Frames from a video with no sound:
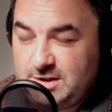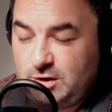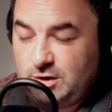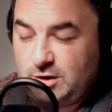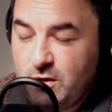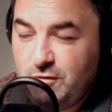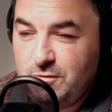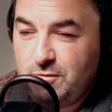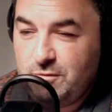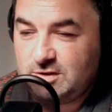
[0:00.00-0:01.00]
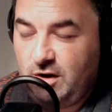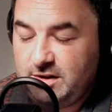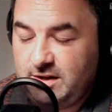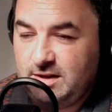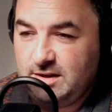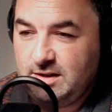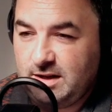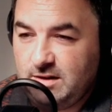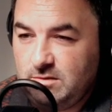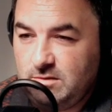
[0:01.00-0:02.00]
It's a good move from Leicester. I think you
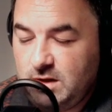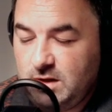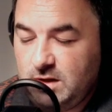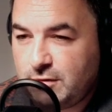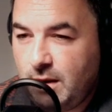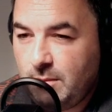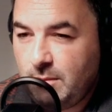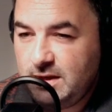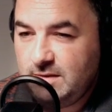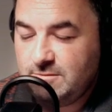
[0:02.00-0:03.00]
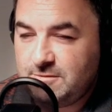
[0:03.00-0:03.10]
could probably...